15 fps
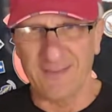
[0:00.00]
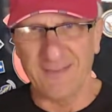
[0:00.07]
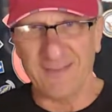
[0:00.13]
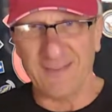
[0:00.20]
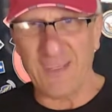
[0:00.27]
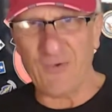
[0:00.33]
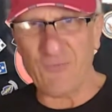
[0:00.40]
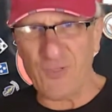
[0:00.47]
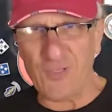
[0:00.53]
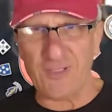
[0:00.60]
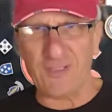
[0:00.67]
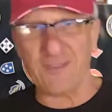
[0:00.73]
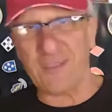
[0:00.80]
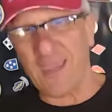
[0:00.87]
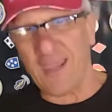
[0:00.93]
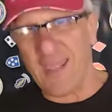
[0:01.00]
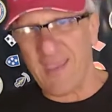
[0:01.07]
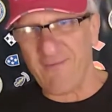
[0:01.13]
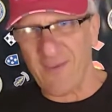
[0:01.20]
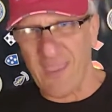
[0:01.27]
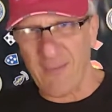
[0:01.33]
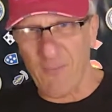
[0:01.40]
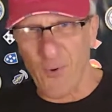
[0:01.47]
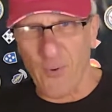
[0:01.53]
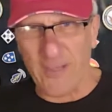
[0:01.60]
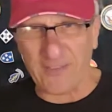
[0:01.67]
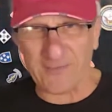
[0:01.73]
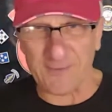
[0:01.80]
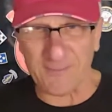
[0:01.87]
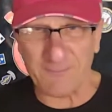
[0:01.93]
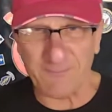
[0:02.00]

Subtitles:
Get real. You had to have an MOS.